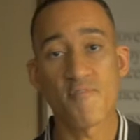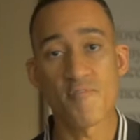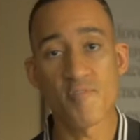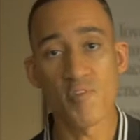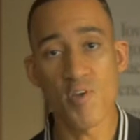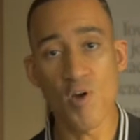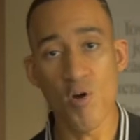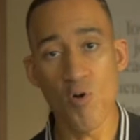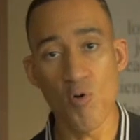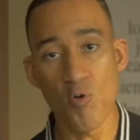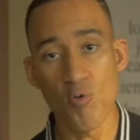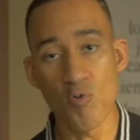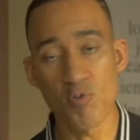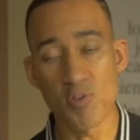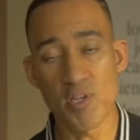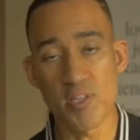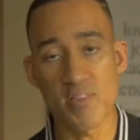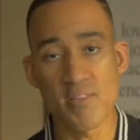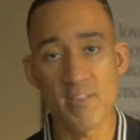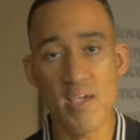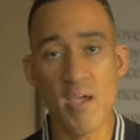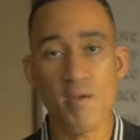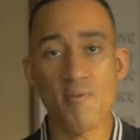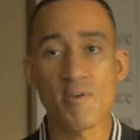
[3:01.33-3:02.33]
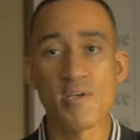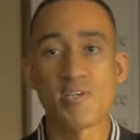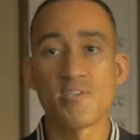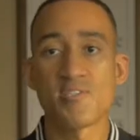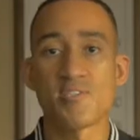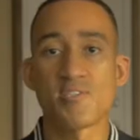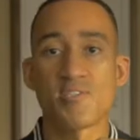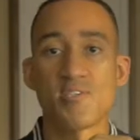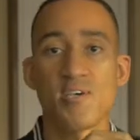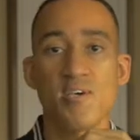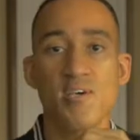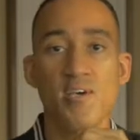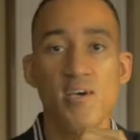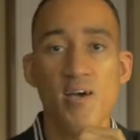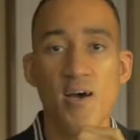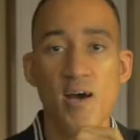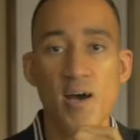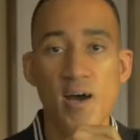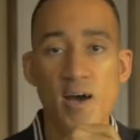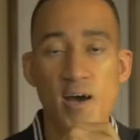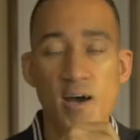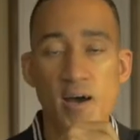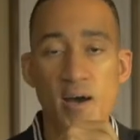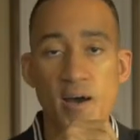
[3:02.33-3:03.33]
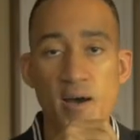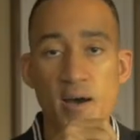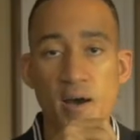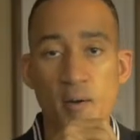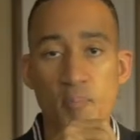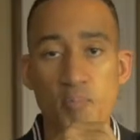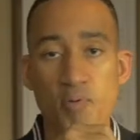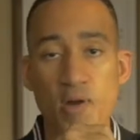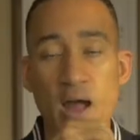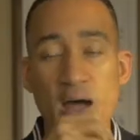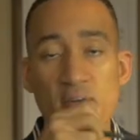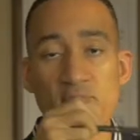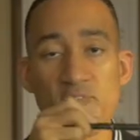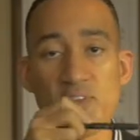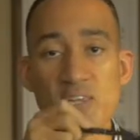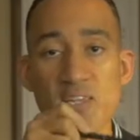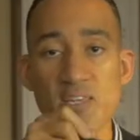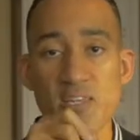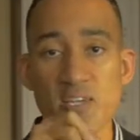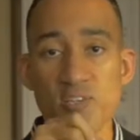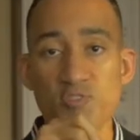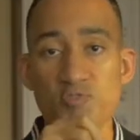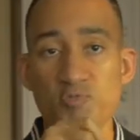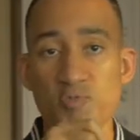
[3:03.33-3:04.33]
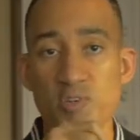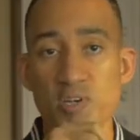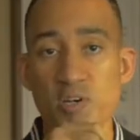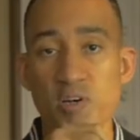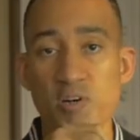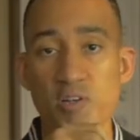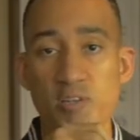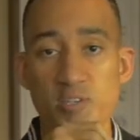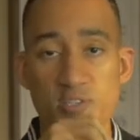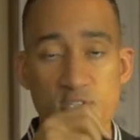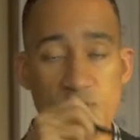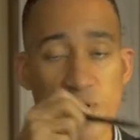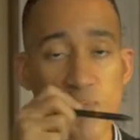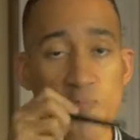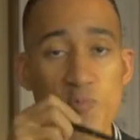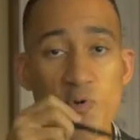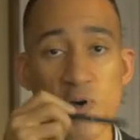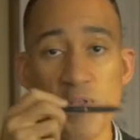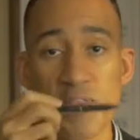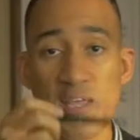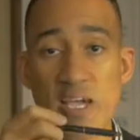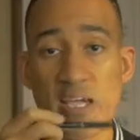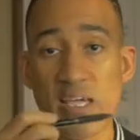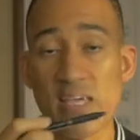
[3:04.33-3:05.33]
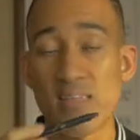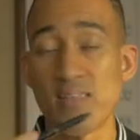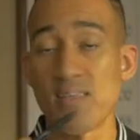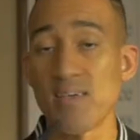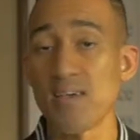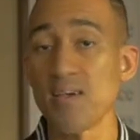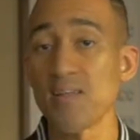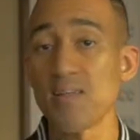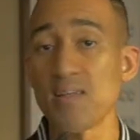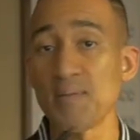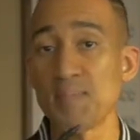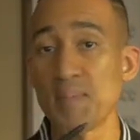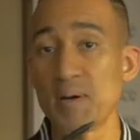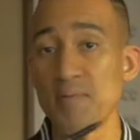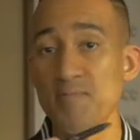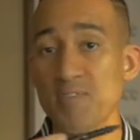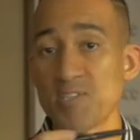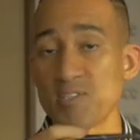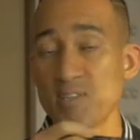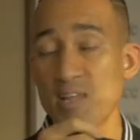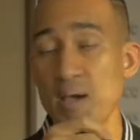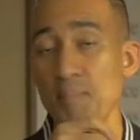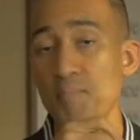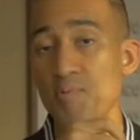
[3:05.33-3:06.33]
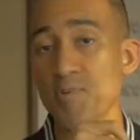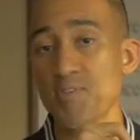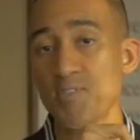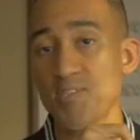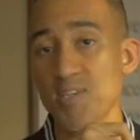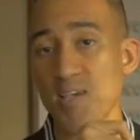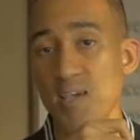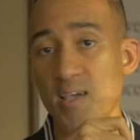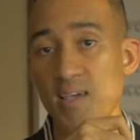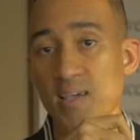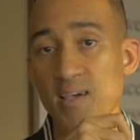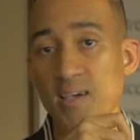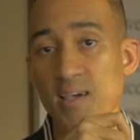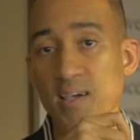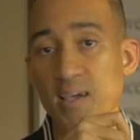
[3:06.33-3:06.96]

know that there is a prophet in Israel, or someone that can heal him of his leprosy.